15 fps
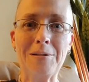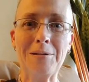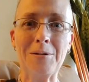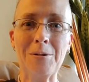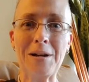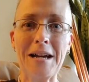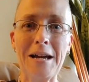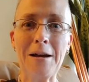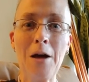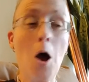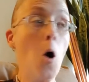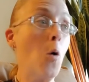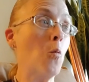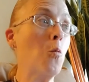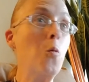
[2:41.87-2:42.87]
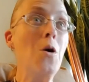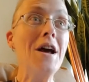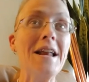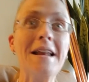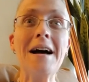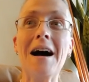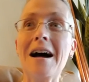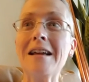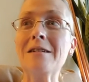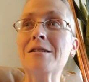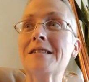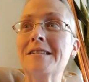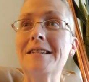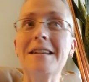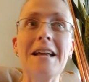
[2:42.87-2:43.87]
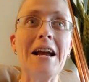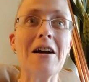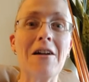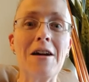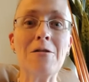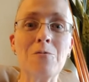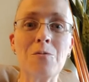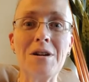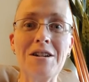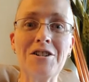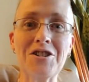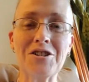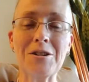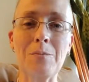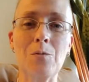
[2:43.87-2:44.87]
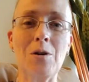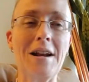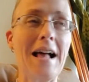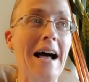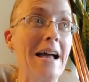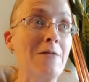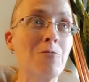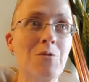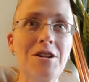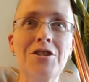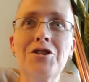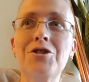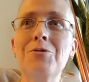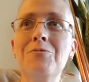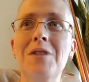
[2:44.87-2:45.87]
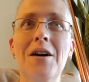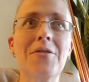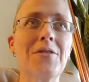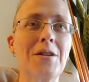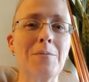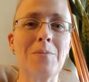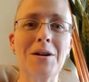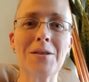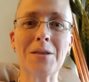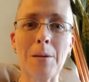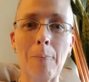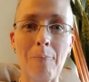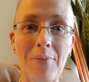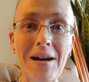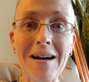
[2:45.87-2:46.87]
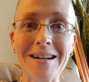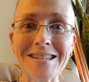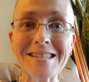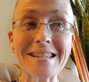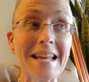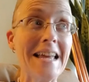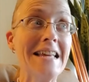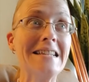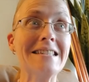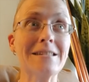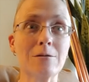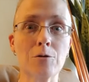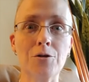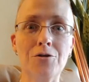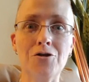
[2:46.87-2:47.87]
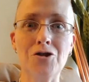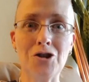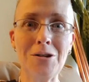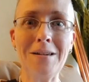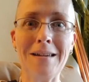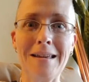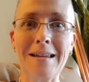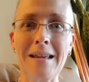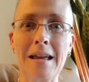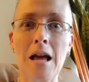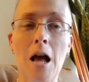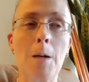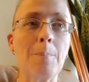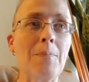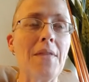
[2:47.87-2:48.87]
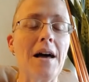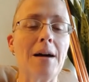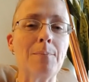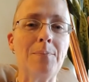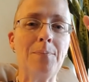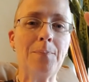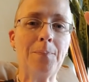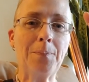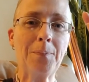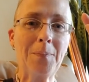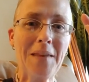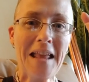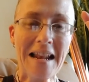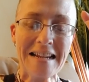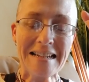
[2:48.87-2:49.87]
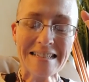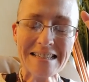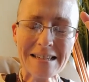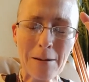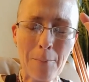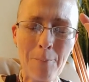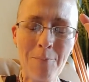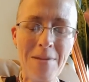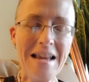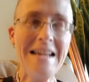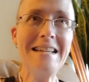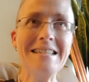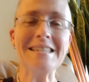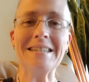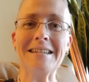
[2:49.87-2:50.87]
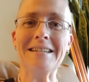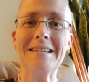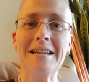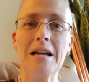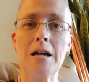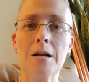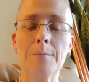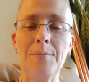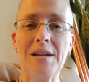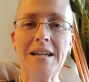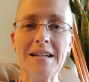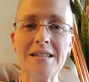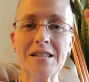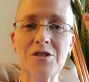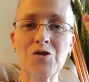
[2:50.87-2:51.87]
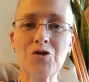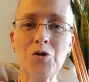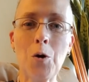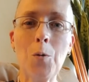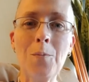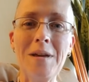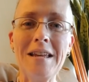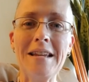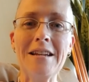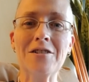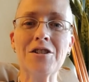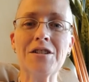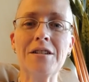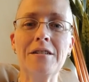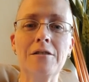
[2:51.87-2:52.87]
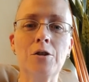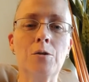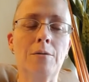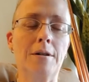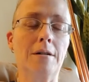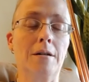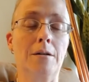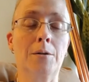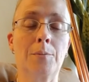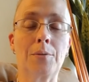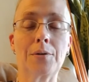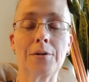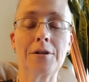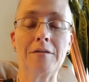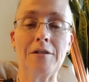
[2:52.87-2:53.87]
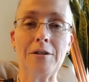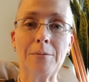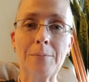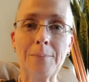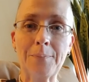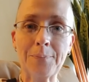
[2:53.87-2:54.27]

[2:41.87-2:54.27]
Okay? When I sit here and wish someone, I wish you nothing but the best, it's legit. And it's amazing because so many are sitting here going, I don't believe you.